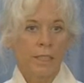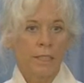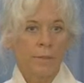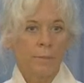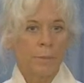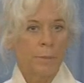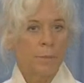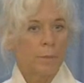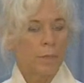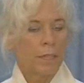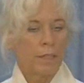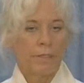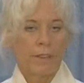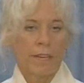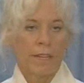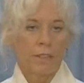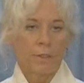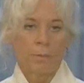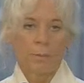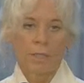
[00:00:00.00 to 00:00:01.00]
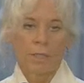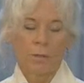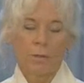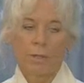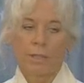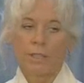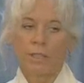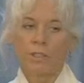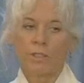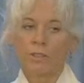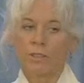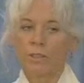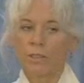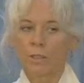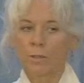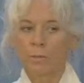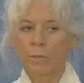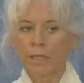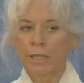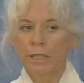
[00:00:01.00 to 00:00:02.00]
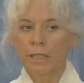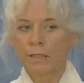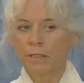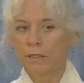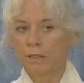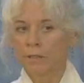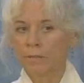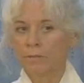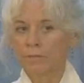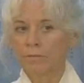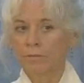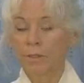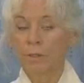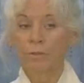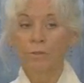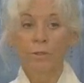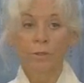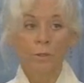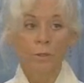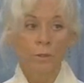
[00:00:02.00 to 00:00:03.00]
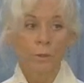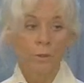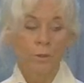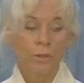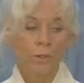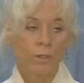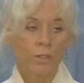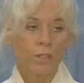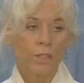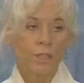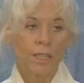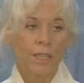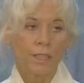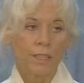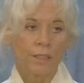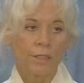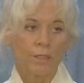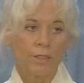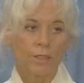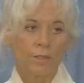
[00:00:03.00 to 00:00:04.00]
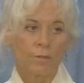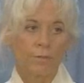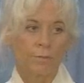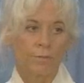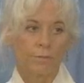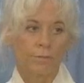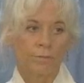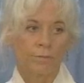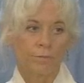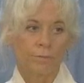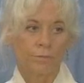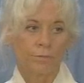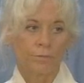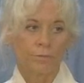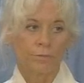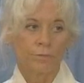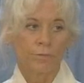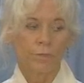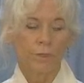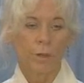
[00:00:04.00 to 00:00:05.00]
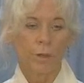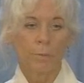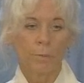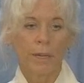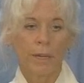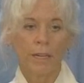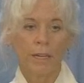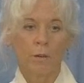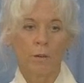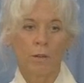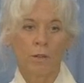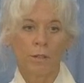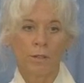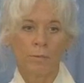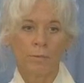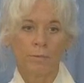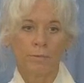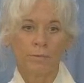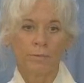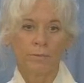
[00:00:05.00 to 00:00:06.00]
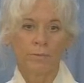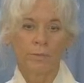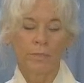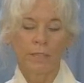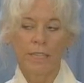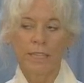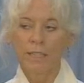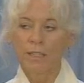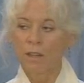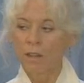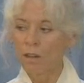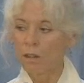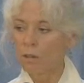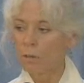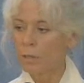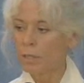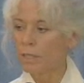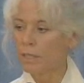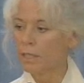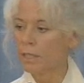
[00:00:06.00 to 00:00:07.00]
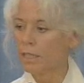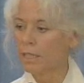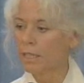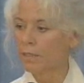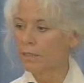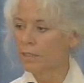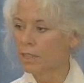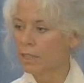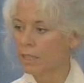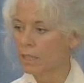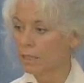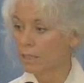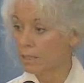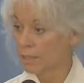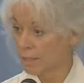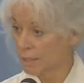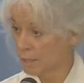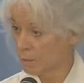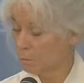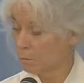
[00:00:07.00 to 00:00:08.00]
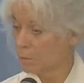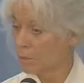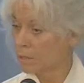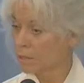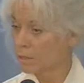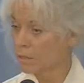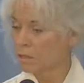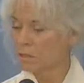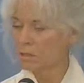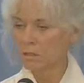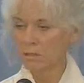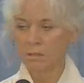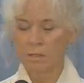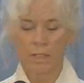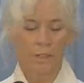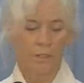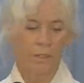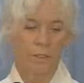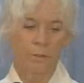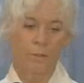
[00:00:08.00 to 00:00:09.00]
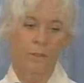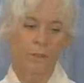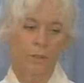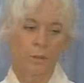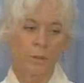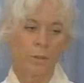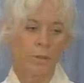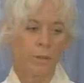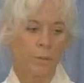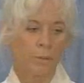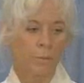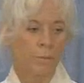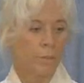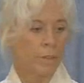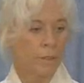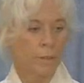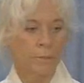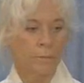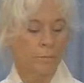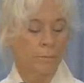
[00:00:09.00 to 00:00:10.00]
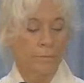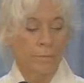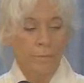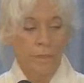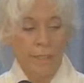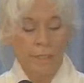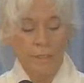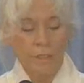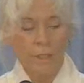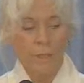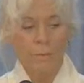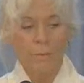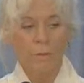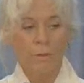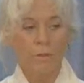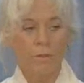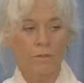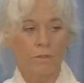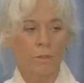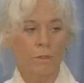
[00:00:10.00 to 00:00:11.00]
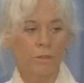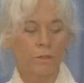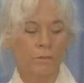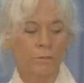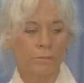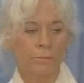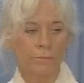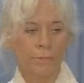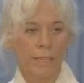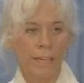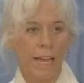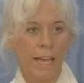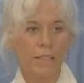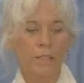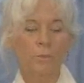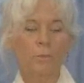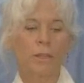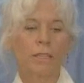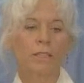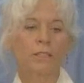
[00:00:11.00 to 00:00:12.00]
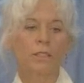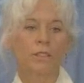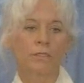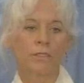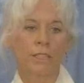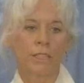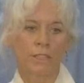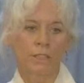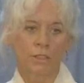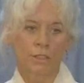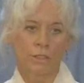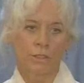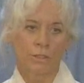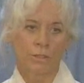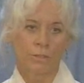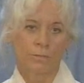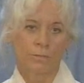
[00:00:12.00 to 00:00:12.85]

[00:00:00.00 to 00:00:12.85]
People have asked me questions about food or sex or power, and always I have said these impulses, nothing wrong with them. They're actually beautiful aspects of nature.